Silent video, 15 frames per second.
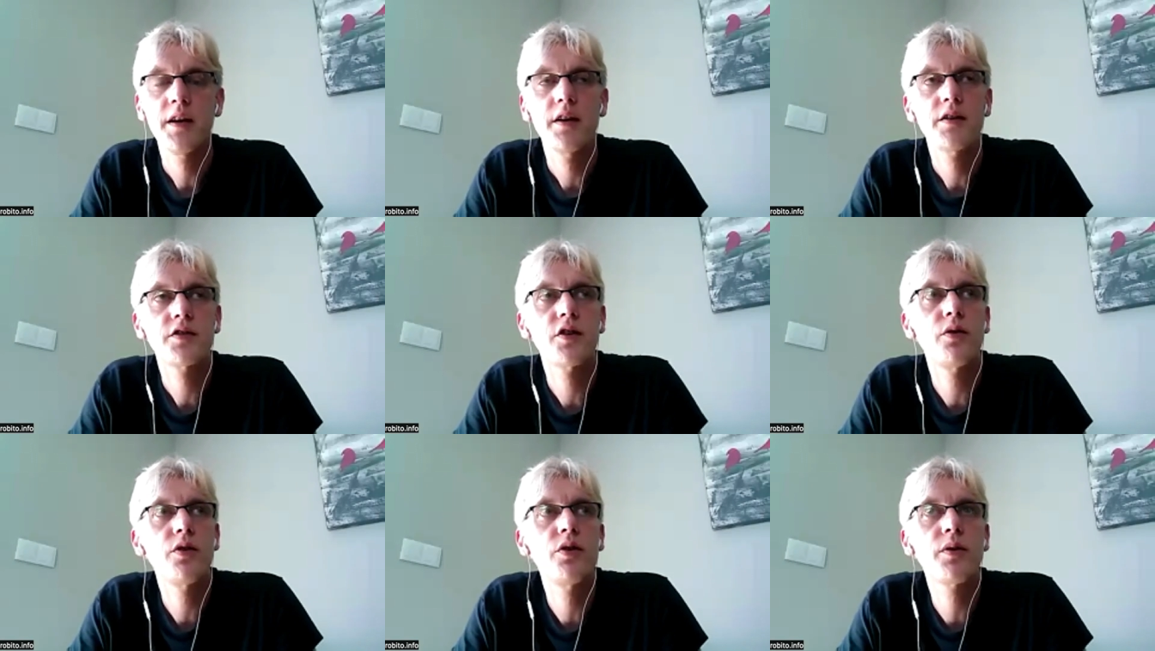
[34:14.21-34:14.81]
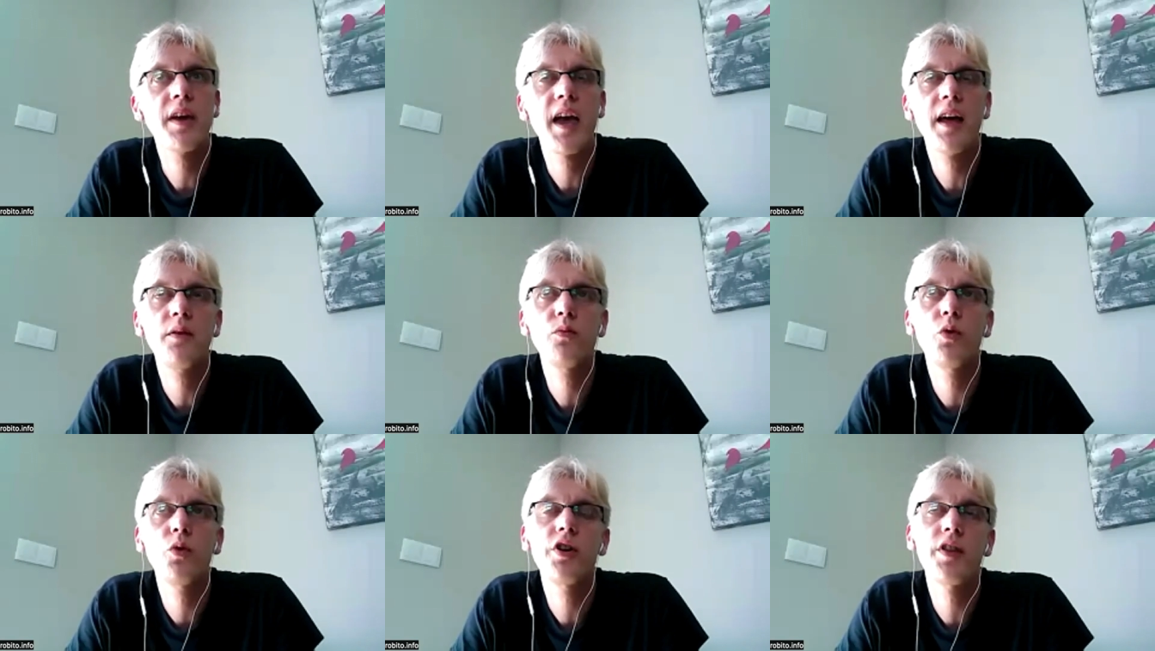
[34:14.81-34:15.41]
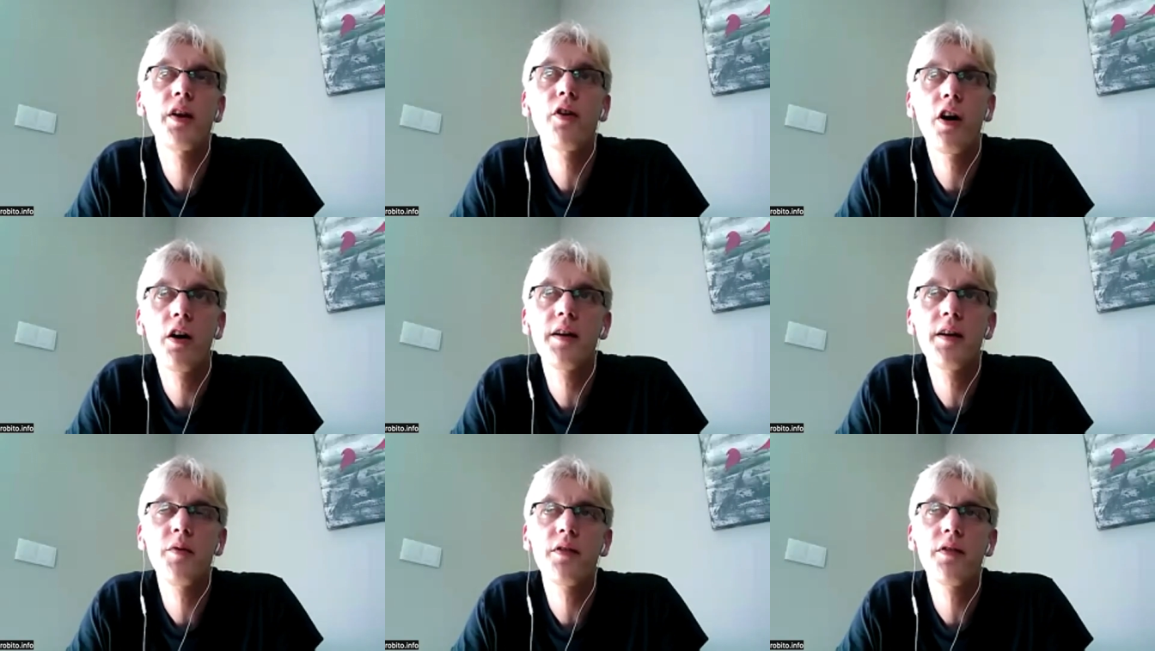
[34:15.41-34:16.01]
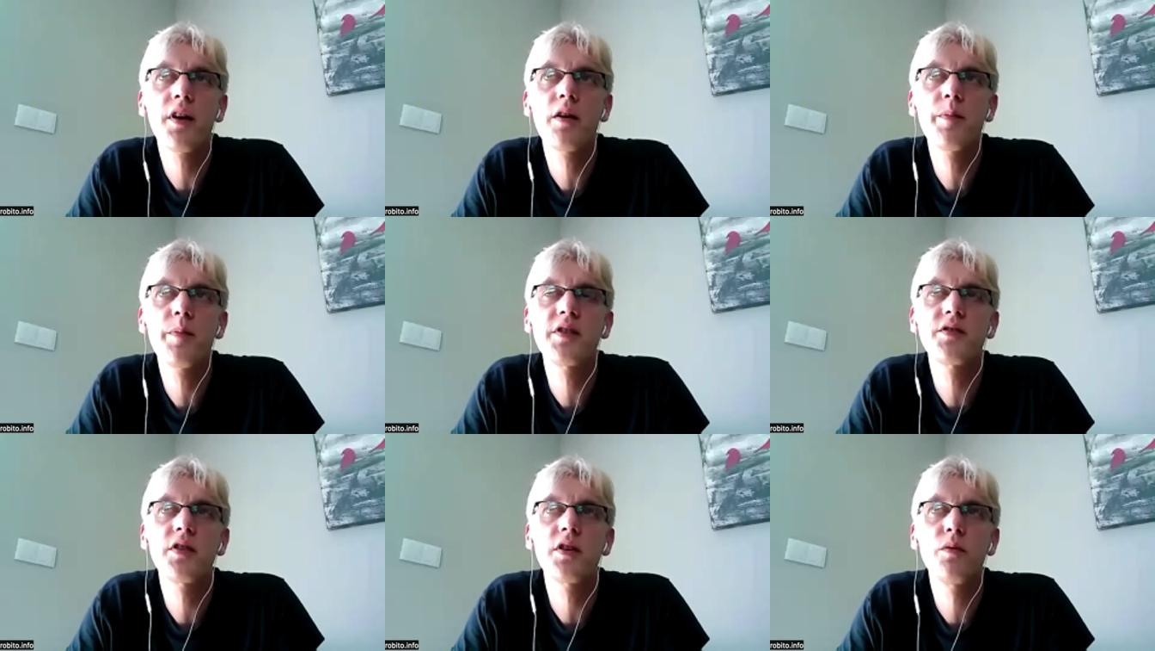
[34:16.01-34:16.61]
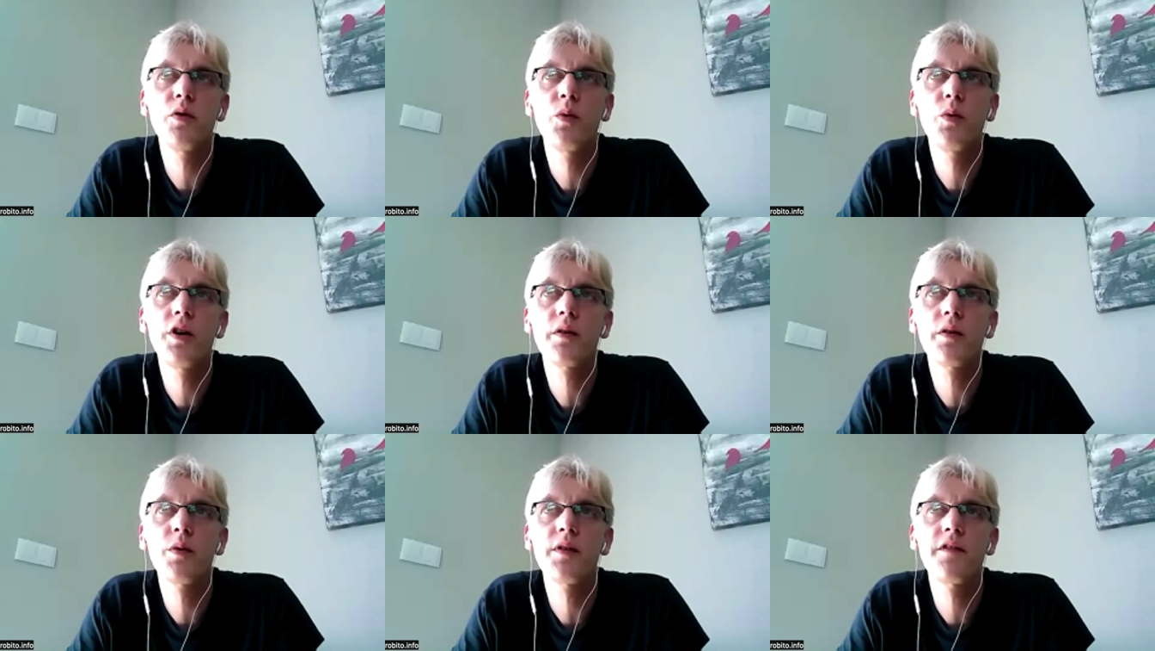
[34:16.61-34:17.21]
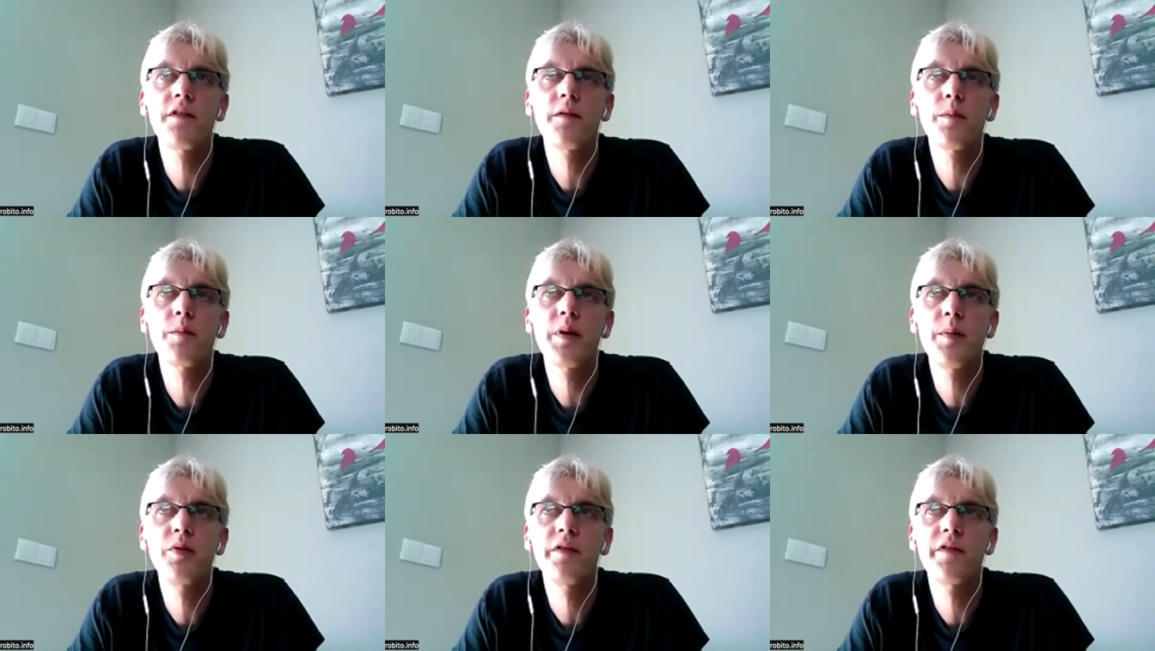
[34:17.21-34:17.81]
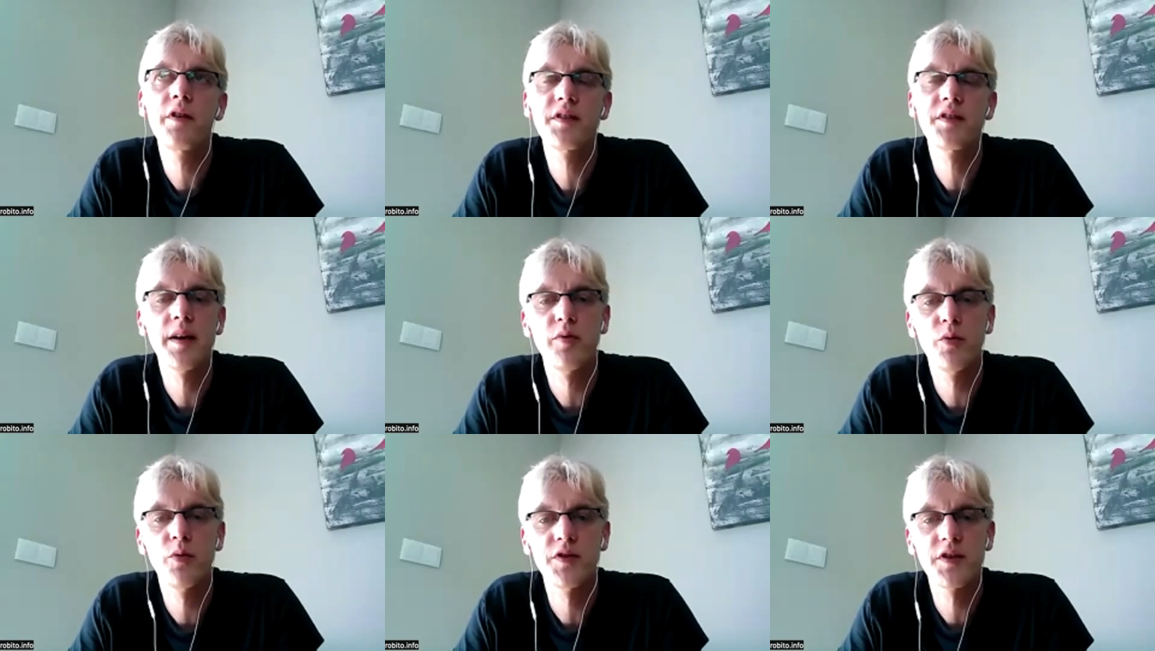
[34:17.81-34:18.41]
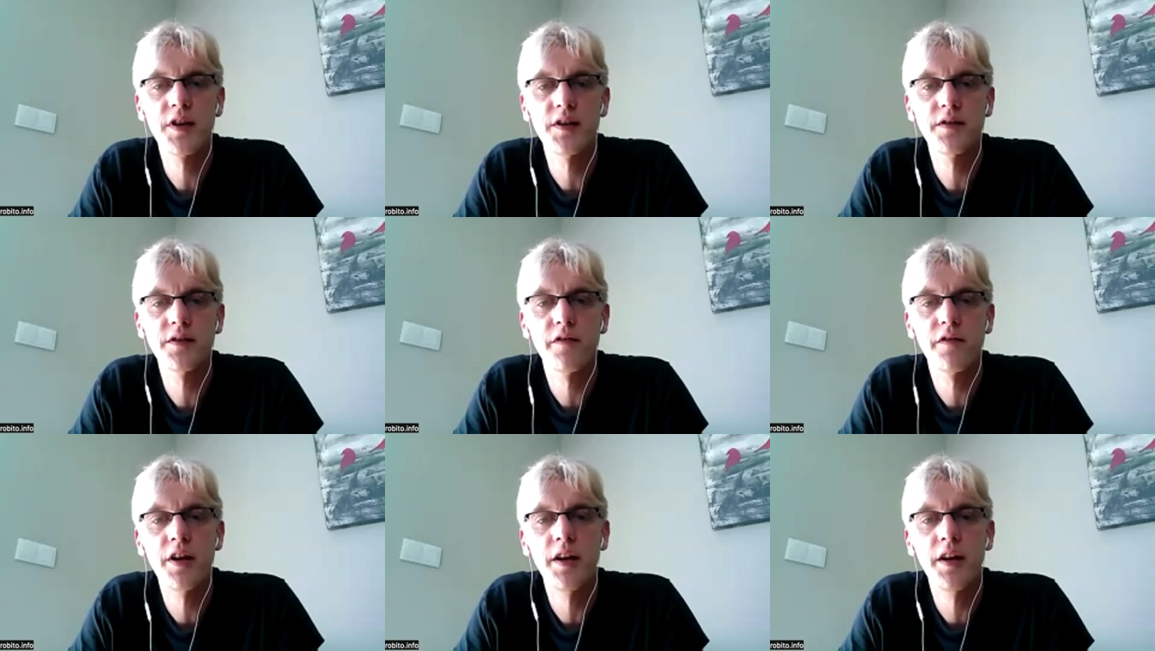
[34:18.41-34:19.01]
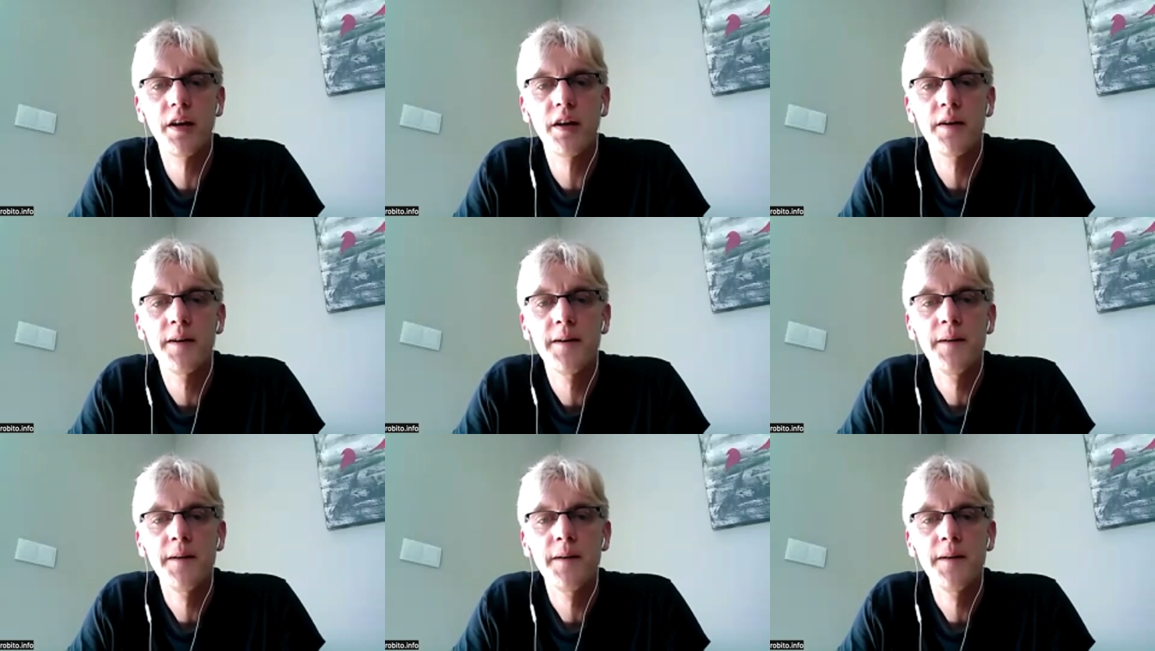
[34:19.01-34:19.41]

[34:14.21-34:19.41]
so you can work, there are hypnotherapists that will work with people, for example, with schizophrenia,